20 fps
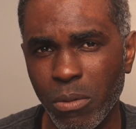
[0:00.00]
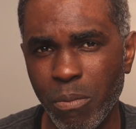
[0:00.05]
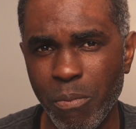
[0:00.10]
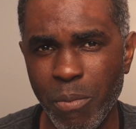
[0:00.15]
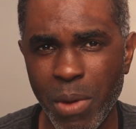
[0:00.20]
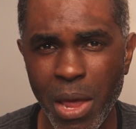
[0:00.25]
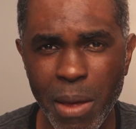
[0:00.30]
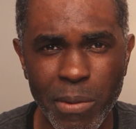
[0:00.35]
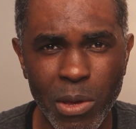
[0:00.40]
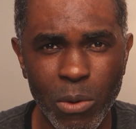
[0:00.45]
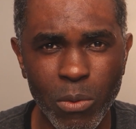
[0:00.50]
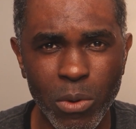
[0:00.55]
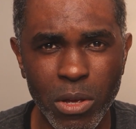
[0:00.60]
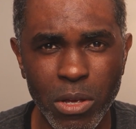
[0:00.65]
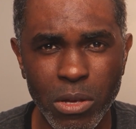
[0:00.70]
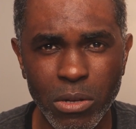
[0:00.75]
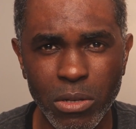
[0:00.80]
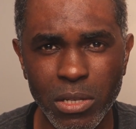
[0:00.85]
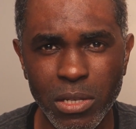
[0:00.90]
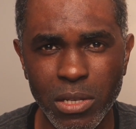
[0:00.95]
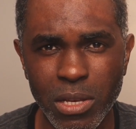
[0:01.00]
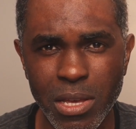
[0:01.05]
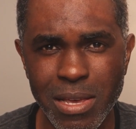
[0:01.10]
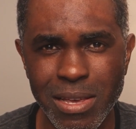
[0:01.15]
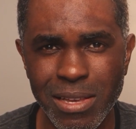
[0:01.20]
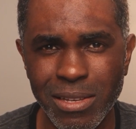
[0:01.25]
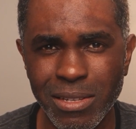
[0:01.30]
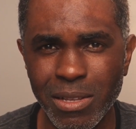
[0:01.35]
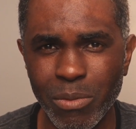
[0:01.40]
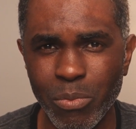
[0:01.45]
Maybe what you'll see
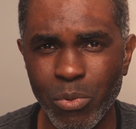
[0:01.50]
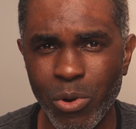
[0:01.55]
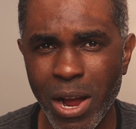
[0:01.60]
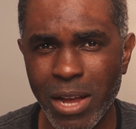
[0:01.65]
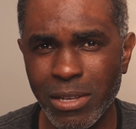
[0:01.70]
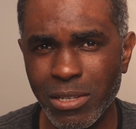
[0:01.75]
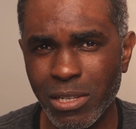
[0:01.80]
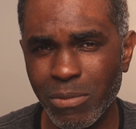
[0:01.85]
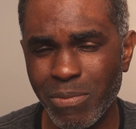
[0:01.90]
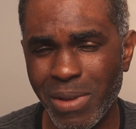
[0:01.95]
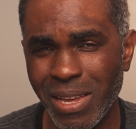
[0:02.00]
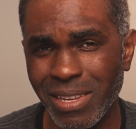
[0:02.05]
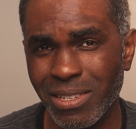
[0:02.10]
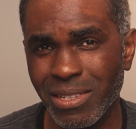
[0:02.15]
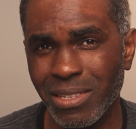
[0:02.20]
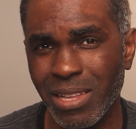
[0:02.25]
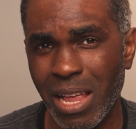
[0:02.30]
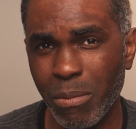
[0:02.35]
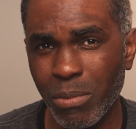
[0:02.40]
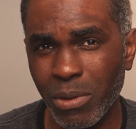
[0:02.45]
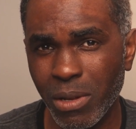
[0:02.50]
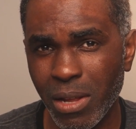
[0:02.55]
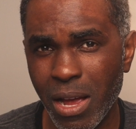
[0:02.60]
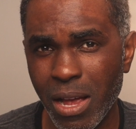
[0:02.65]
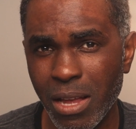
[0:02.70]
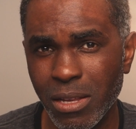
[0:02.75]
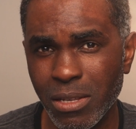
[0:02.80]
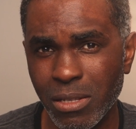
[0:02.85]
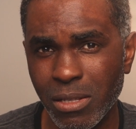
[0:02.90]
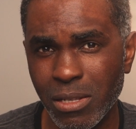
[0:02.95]
is the prices may
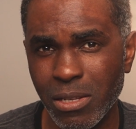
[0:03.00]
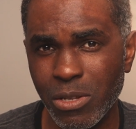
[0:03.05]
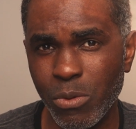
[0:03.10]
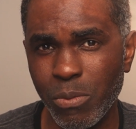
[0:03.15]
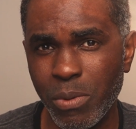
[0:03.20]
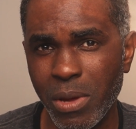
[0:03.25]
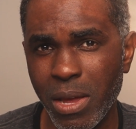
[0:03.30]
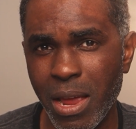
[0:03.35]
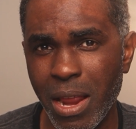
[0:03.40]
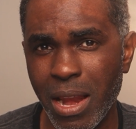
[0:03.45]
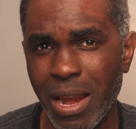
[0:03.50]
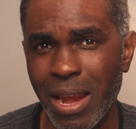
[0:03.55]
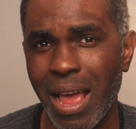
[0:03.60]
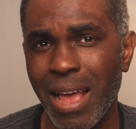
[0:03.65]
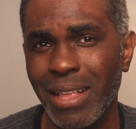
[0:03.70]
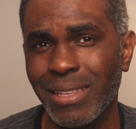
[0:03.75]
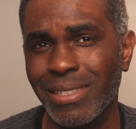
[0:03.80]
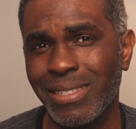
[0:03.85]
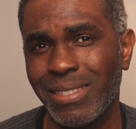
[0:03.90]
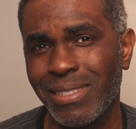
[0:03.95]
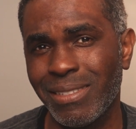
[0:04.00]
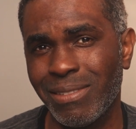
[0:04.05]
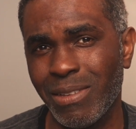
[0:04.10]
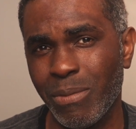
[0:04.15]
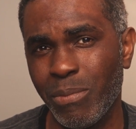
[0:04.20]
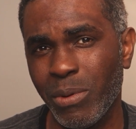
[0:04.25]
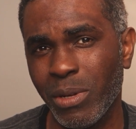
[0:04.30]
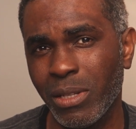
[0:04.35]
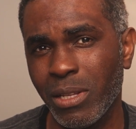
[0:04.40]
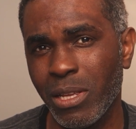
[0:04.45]
stabilize a little bit and not
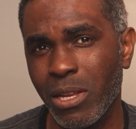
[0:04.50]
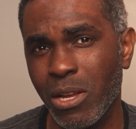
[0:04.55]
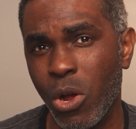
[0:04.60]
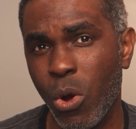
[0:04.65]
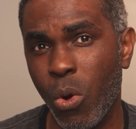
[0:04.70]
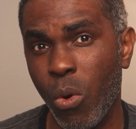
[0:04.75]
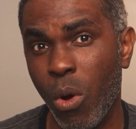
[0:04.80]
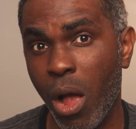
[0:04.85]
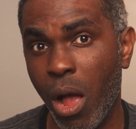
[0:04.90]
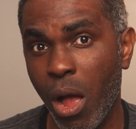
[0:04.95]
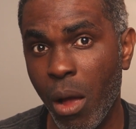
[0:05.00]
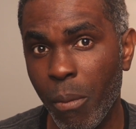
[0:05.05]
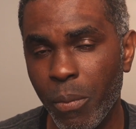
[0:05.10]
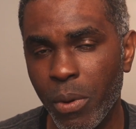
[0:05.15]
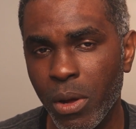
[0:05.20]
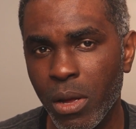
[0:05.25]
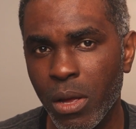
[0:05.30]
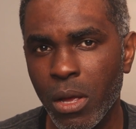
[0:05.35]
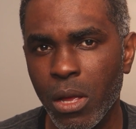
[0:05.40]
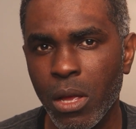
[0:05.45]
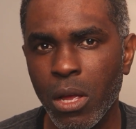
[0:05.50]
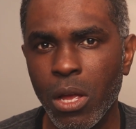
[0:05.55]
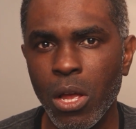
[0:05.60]
typically go up,